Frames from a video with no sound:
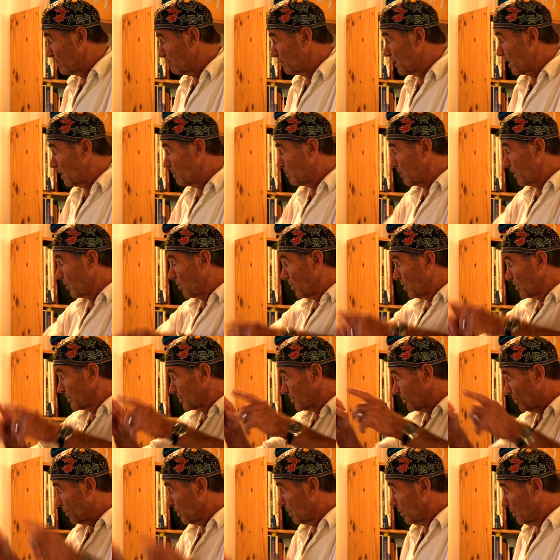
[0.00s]
and maybe
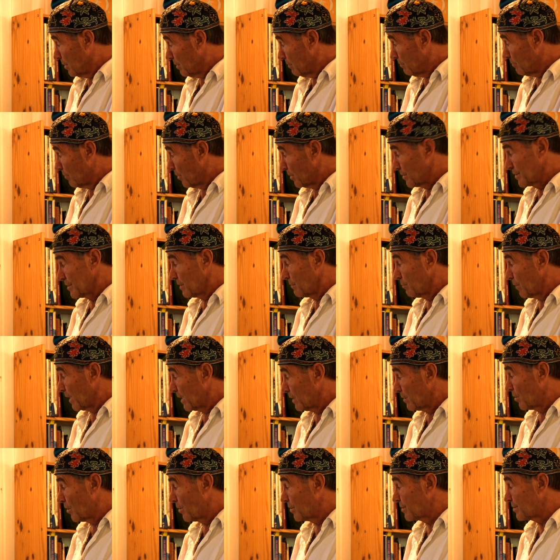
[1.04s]
also for the
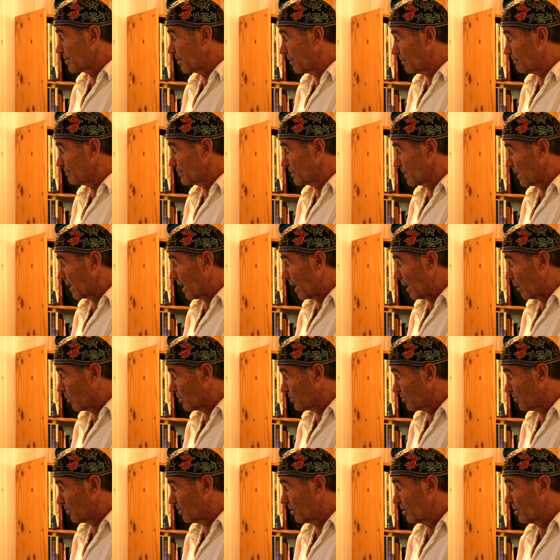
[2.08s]
windows of the
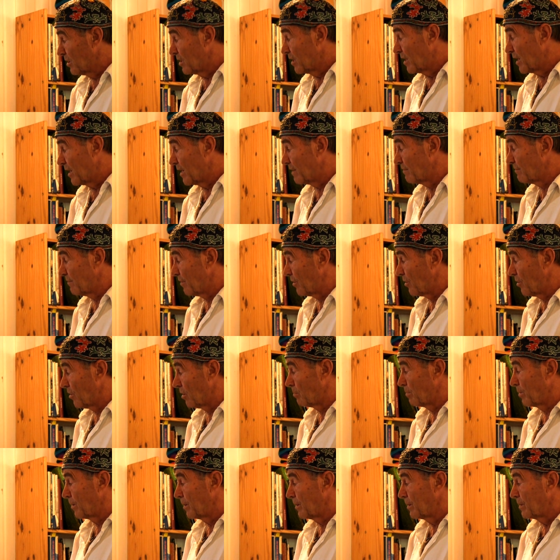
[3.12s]
outer
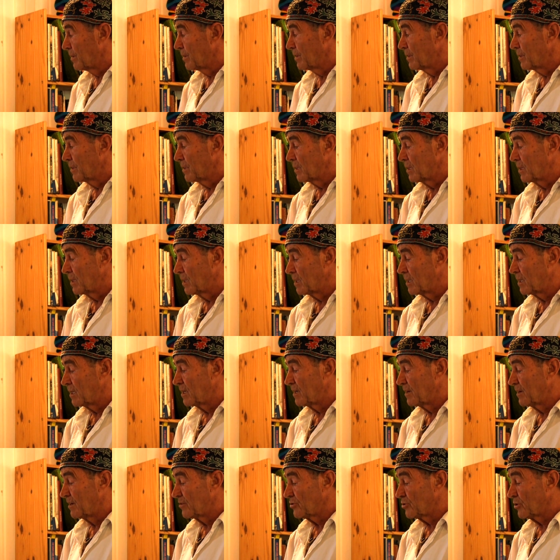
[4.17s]
envelope,
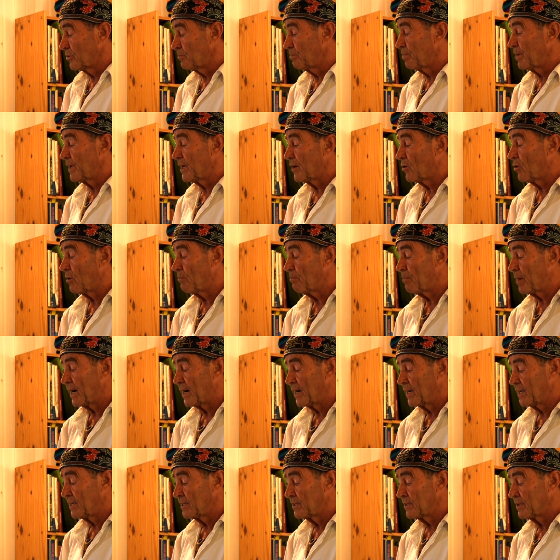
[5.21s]
should be
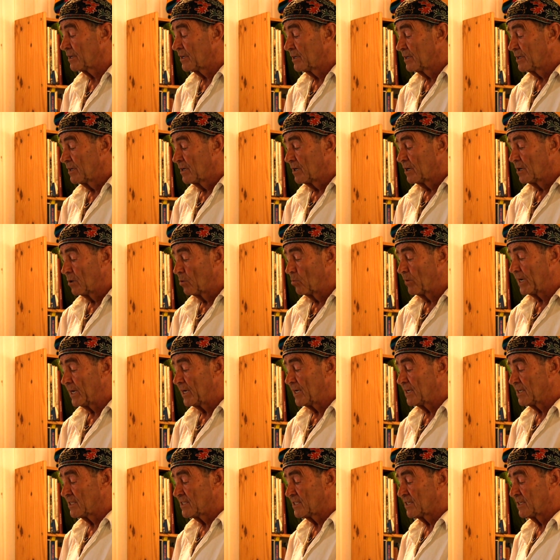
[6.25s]
combined
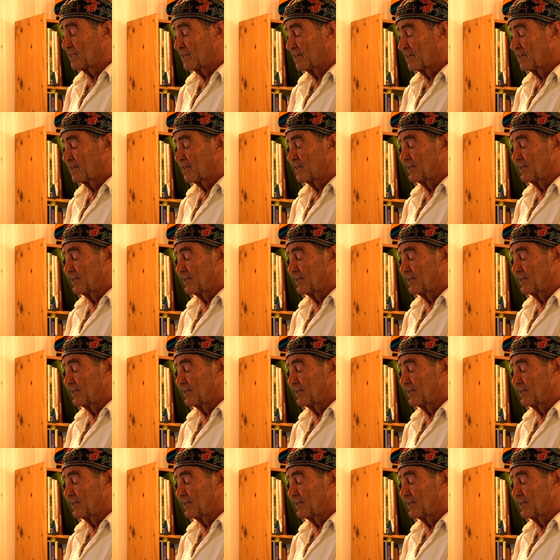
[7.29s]
with